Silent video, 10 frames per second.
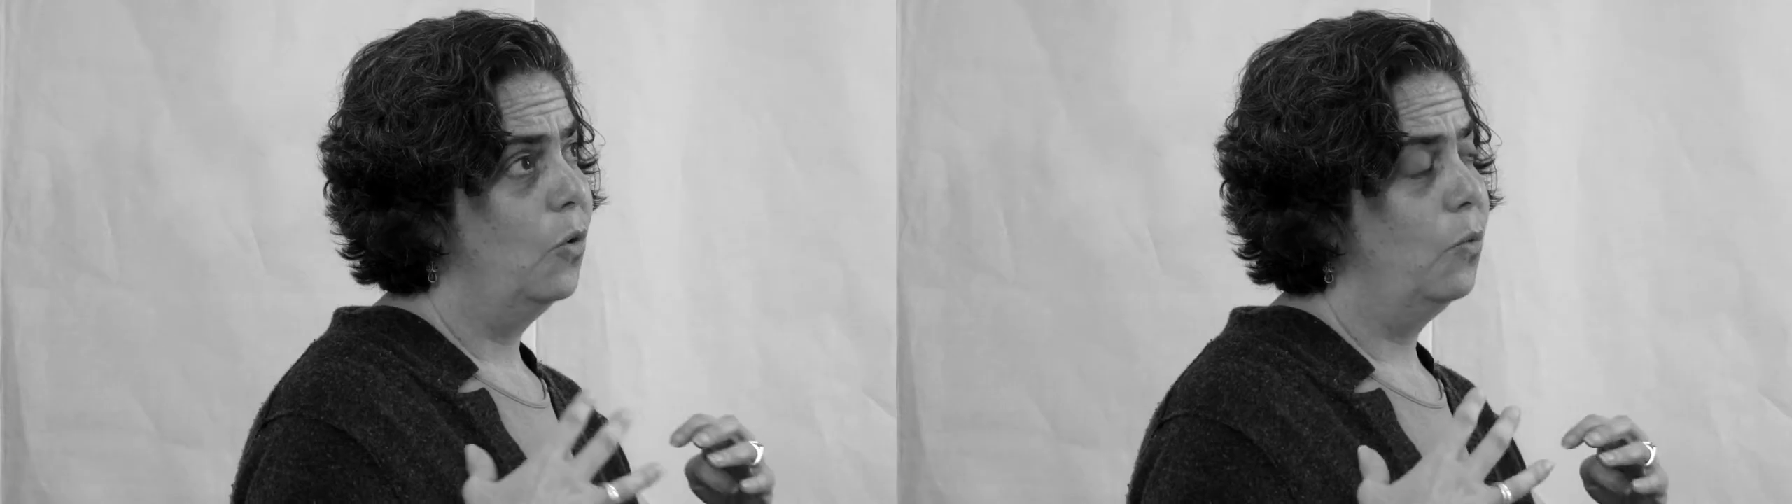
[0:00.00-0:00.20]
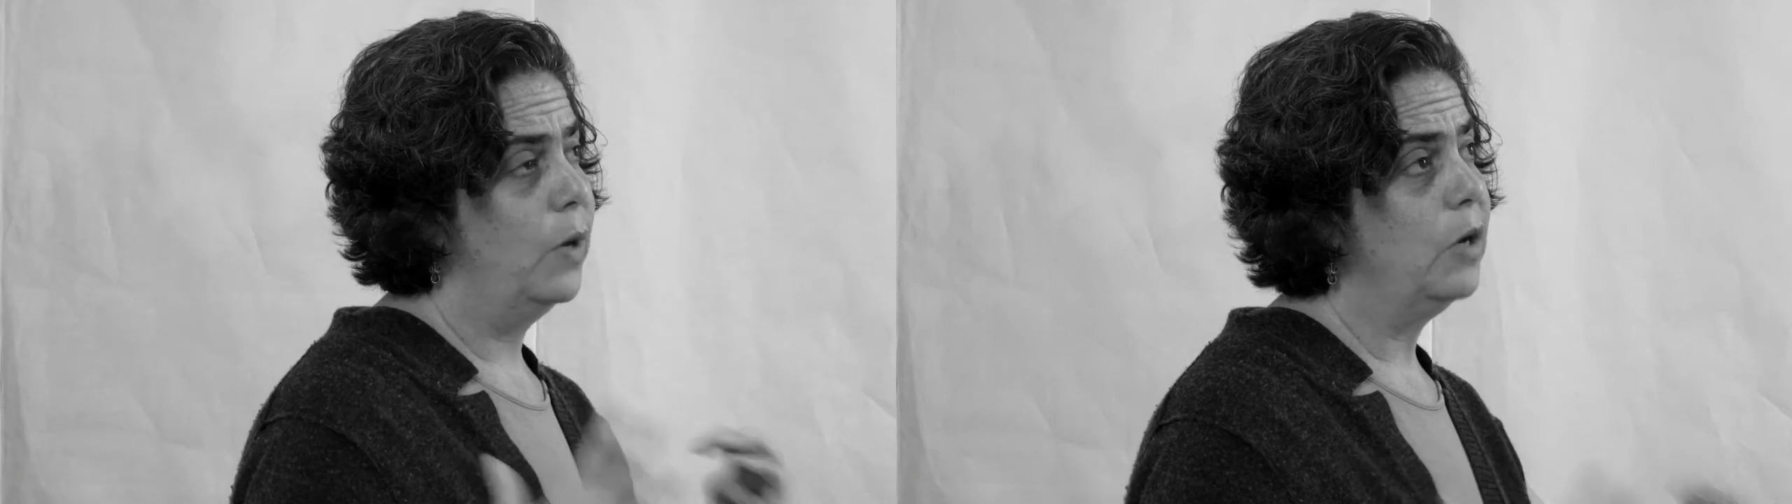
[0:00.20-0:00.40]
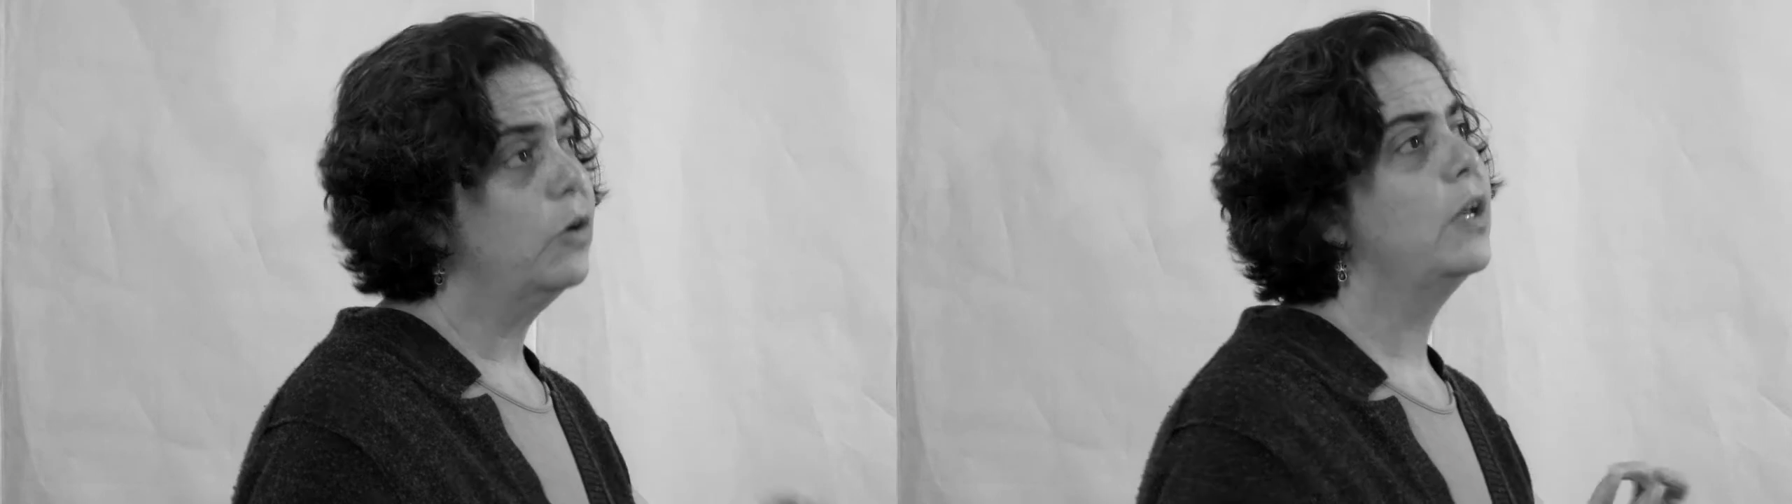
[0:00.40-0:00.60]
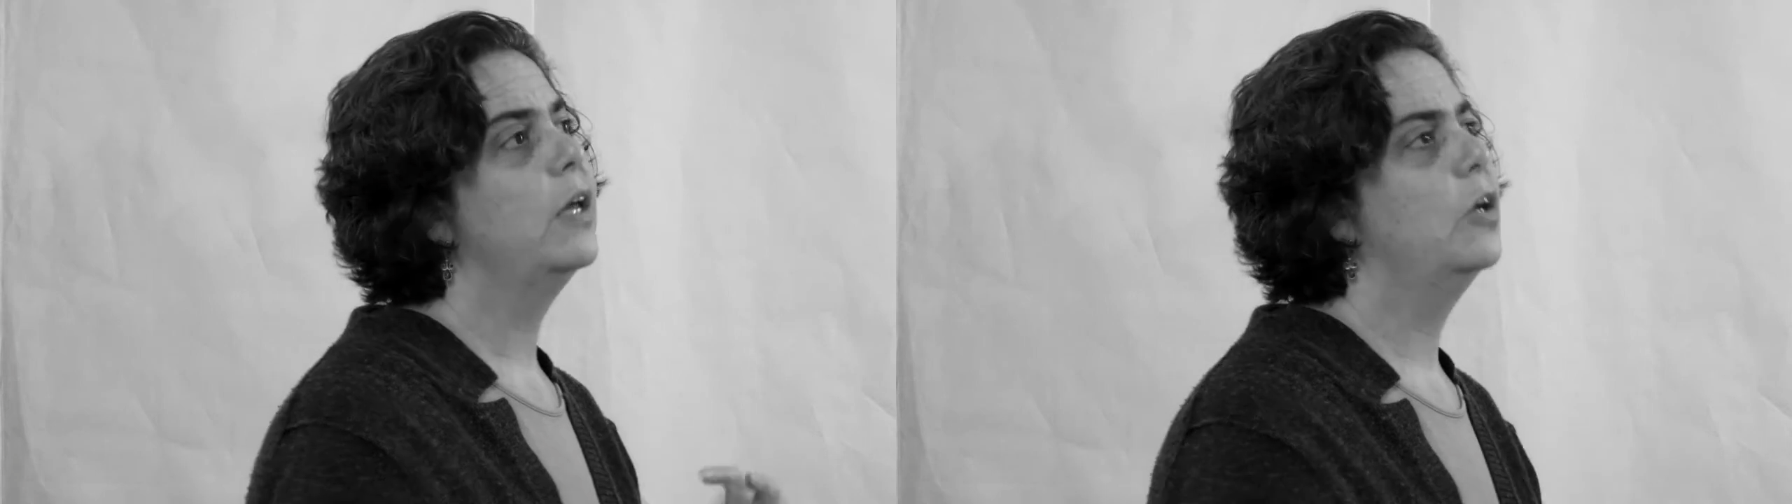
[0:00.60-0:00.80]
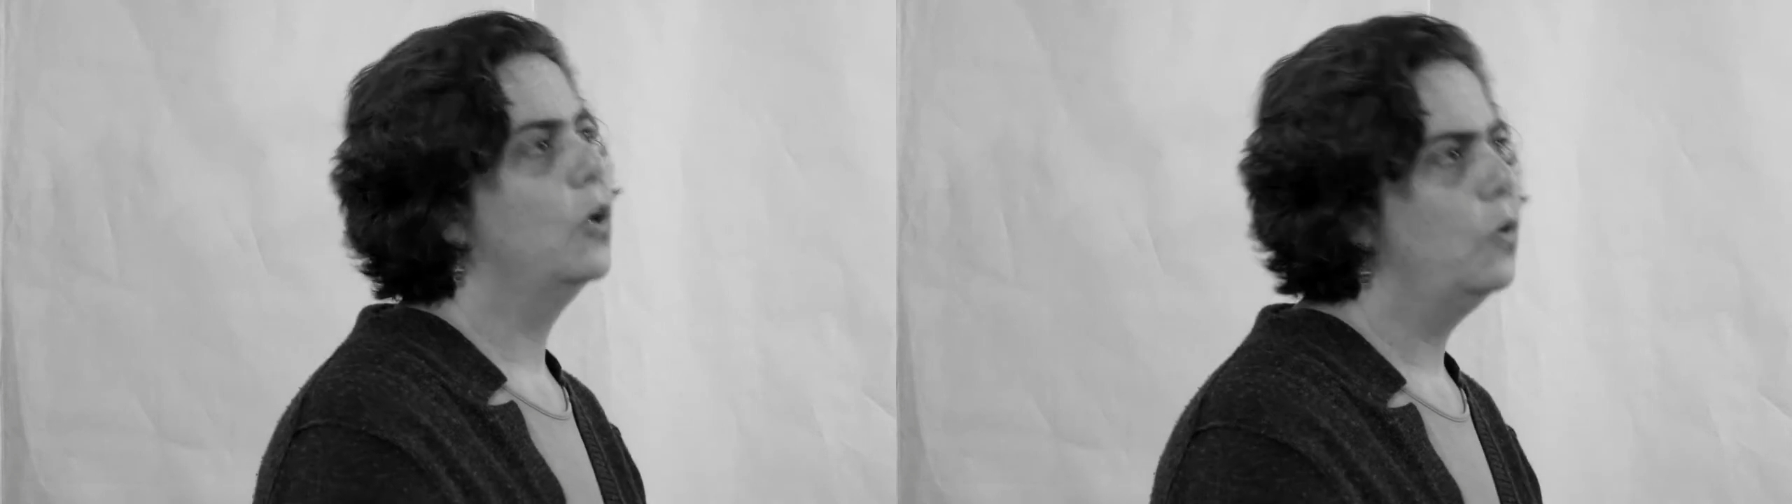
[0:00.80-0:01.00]
where could
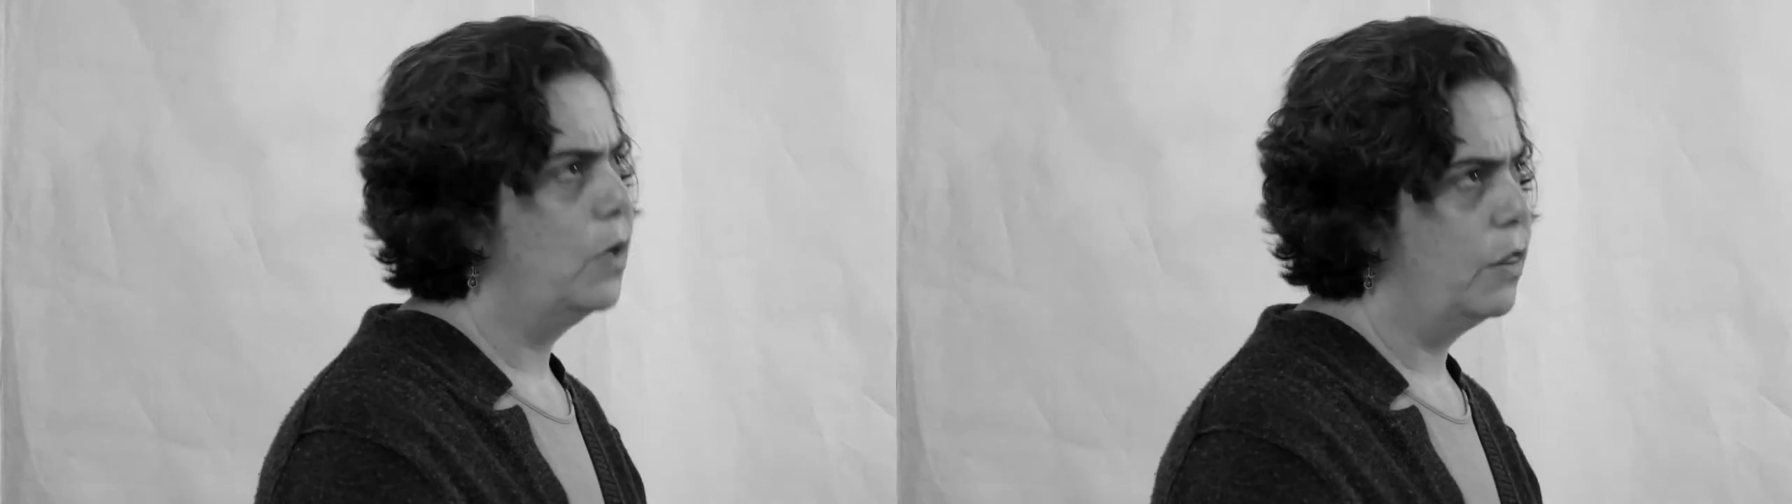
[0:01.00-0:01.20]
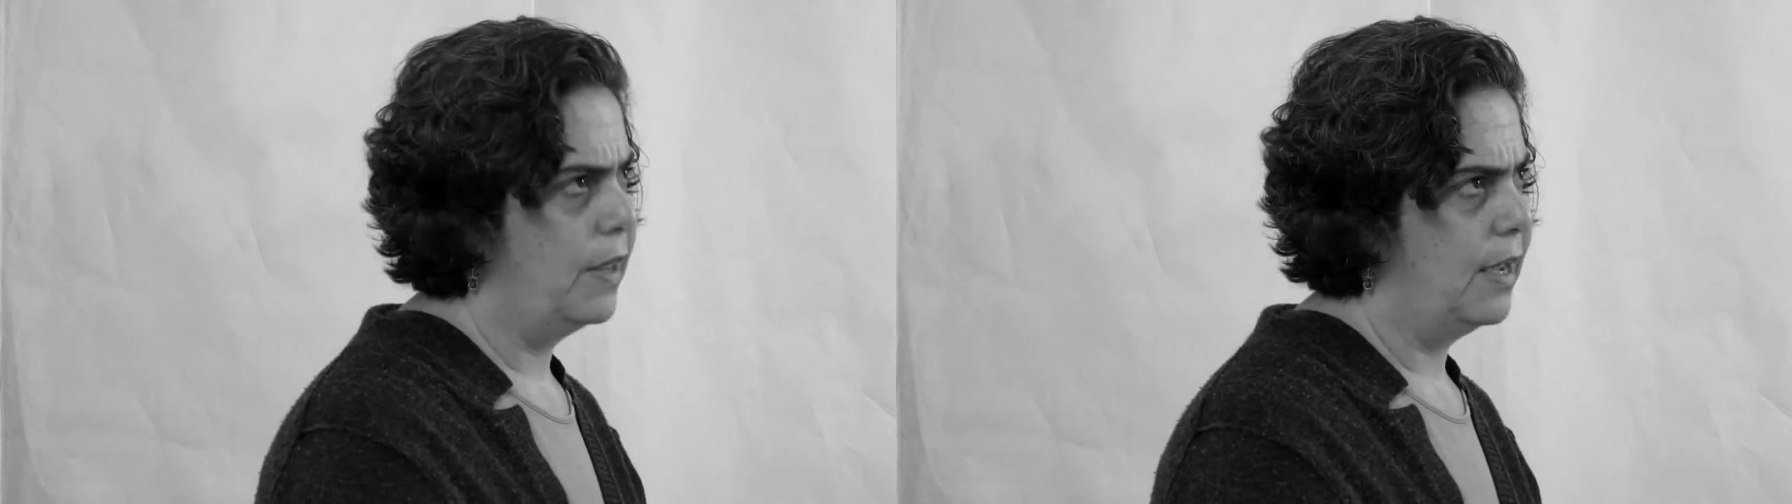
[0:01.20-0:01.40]
I go with